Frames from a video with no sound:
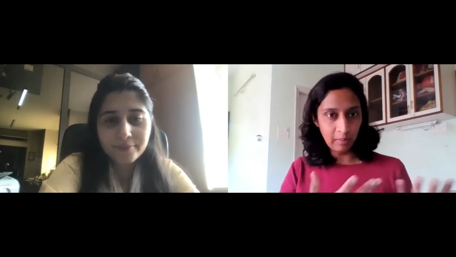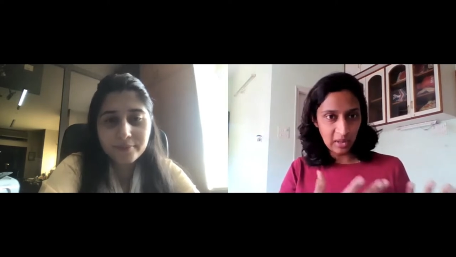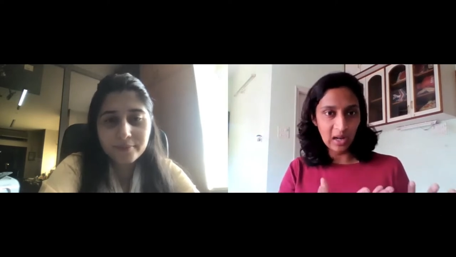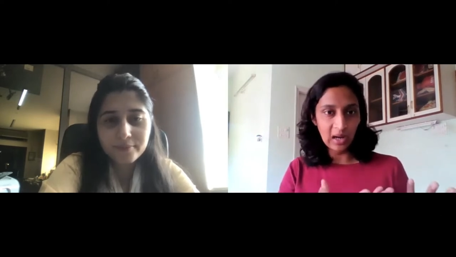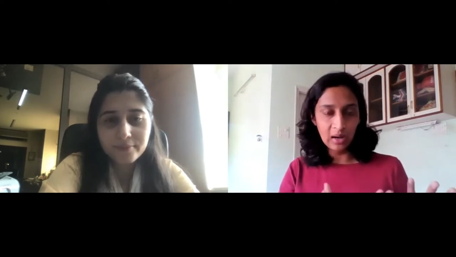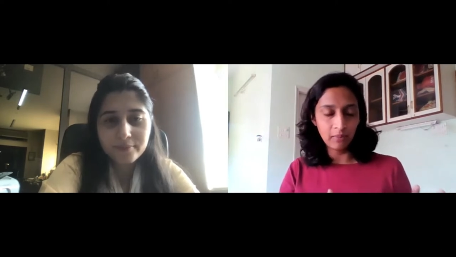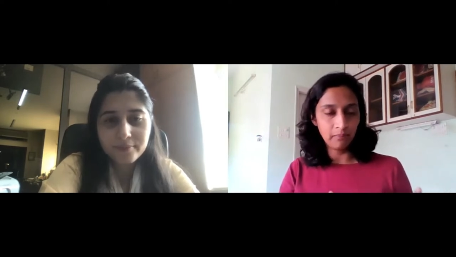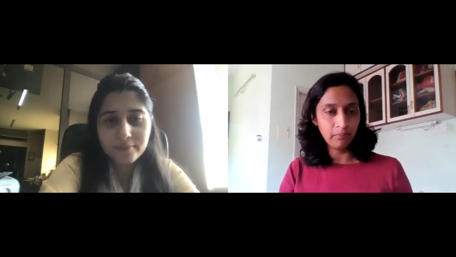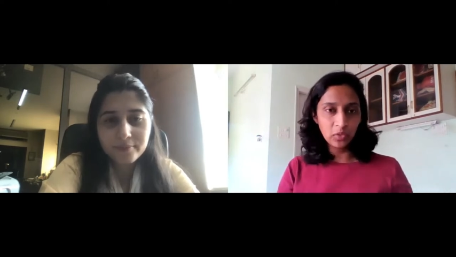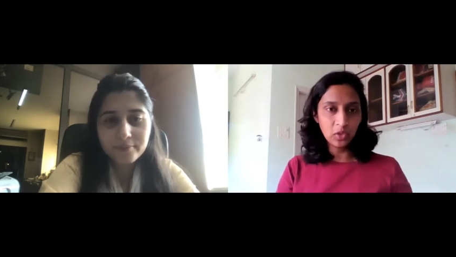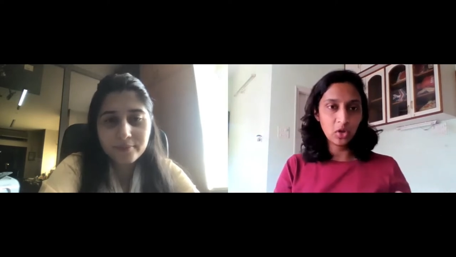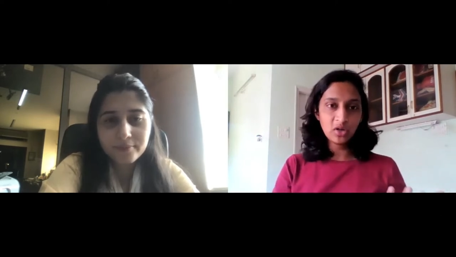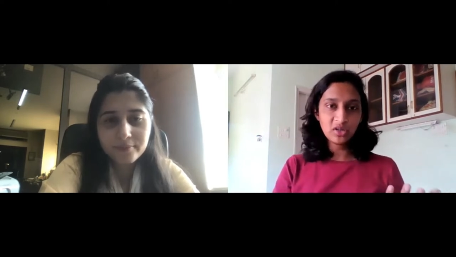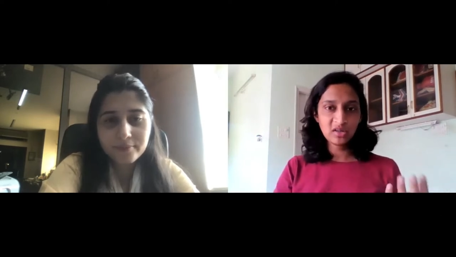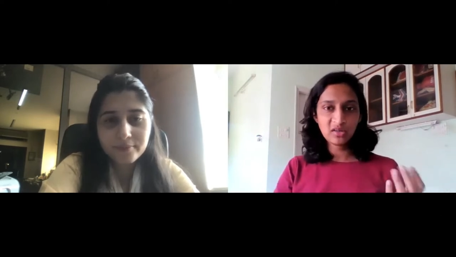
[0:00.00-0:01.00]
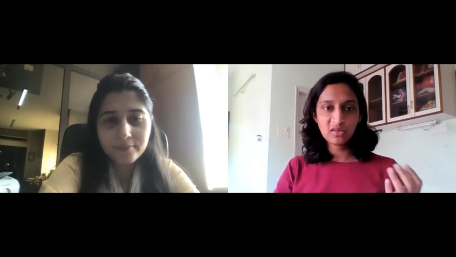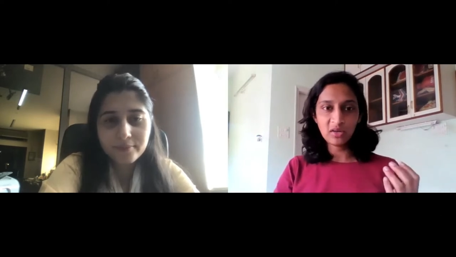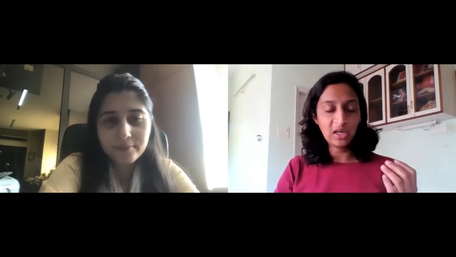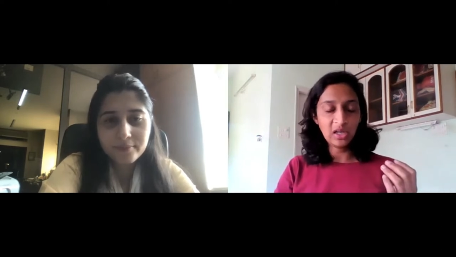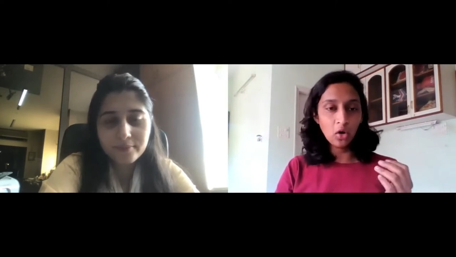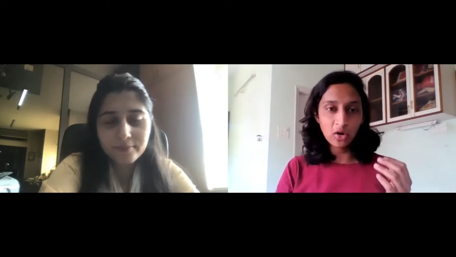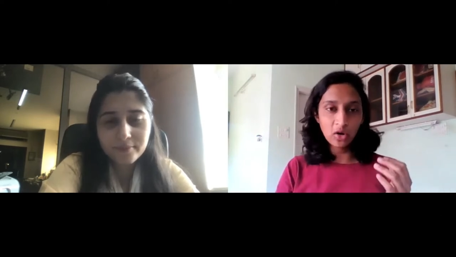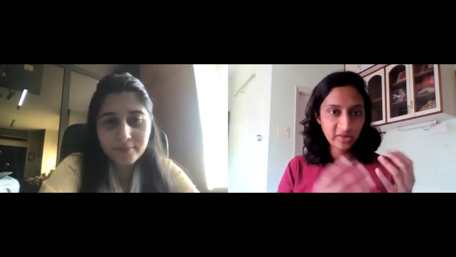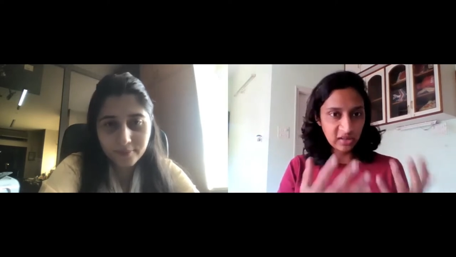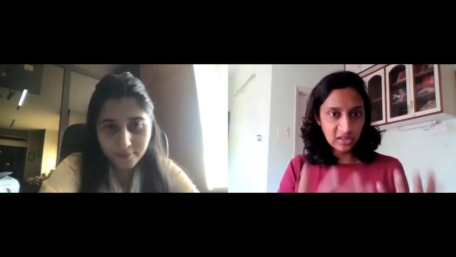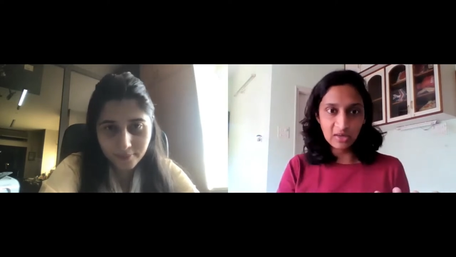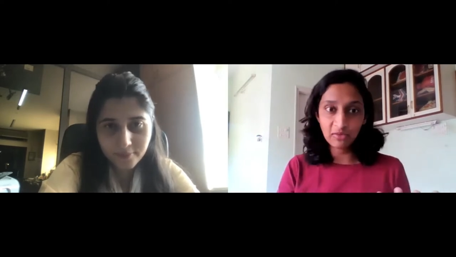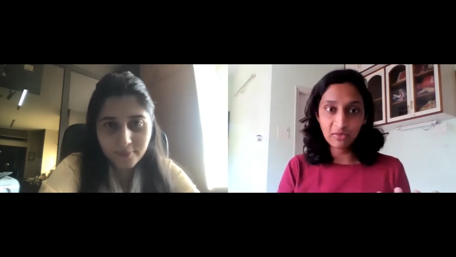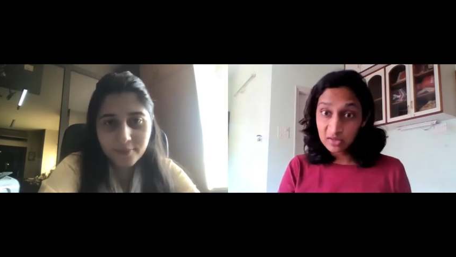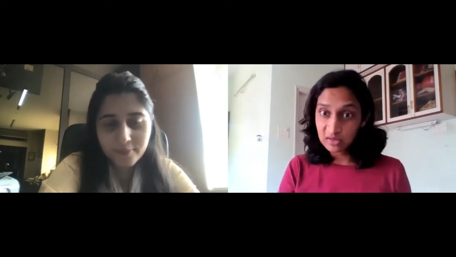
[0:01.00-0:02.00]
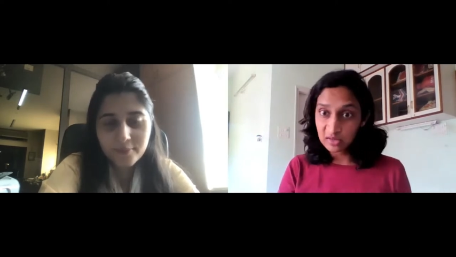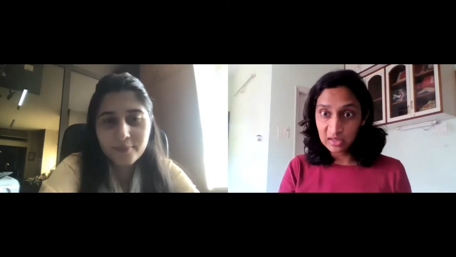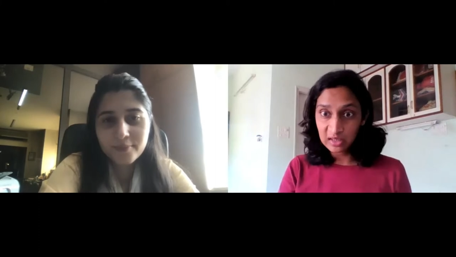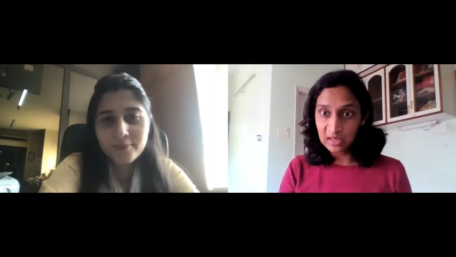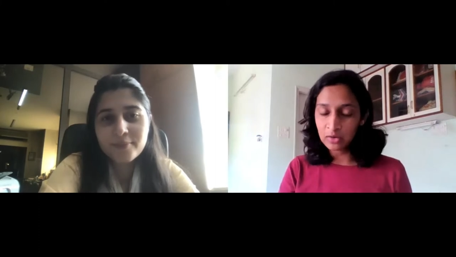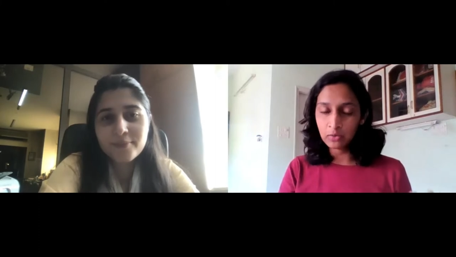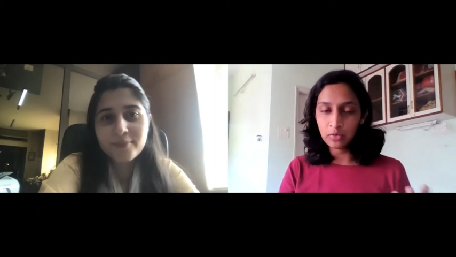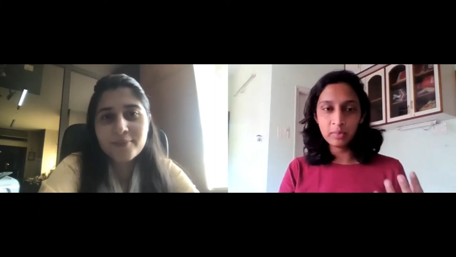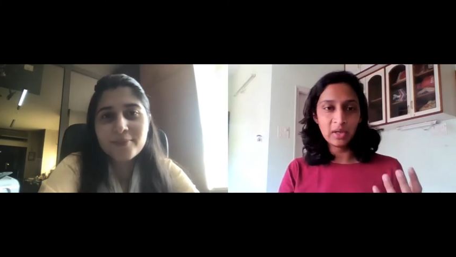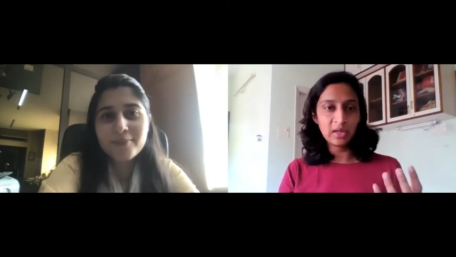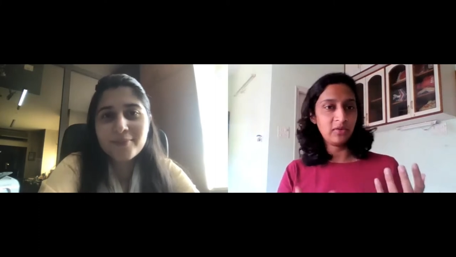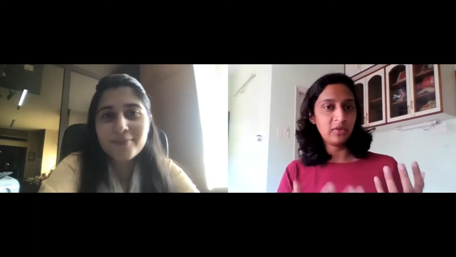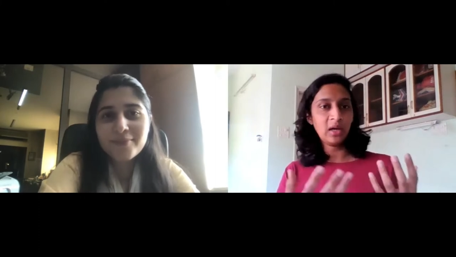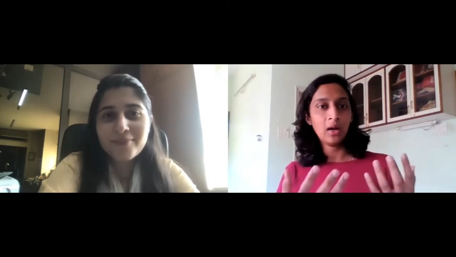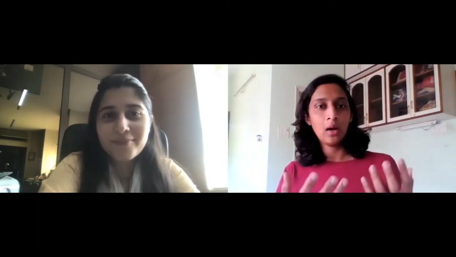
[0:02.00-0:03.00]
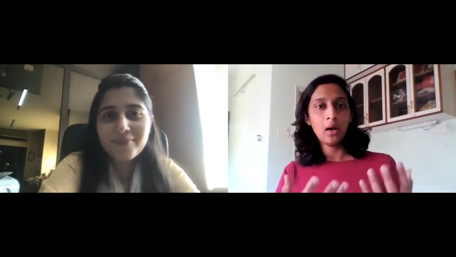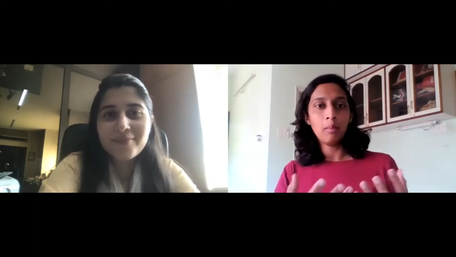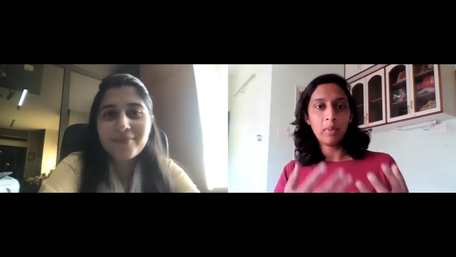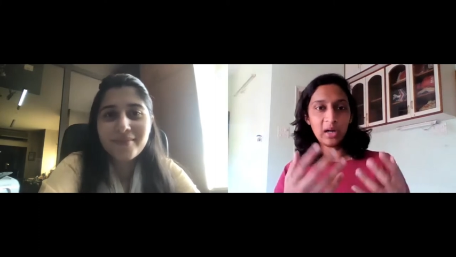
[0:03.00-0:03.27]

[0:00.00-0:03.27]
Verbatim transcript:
Speaker 1: I mean, uh, not just in your city. Which city are you in, by the way?